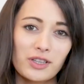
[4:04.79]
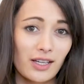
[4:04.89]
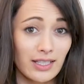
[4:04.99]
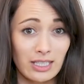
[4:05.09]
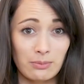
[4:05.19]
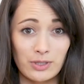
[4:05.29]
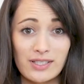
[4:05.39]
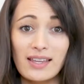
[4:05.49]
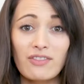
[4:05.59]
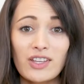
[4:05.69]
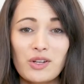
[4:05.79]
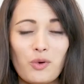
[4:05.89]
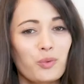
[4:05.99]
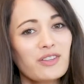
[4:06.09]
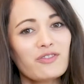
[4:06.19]
lucky number
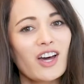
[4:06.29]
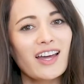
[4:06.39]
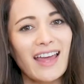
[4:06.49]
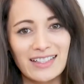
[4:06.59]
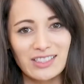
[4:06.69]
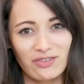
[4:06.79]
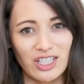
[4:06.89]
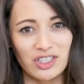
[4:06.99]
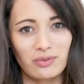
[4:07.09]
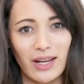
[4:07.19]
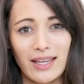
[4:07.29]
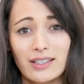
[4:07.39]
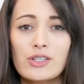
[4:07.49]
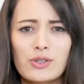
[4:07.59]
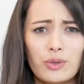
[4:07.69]
7, we've got activation rate. So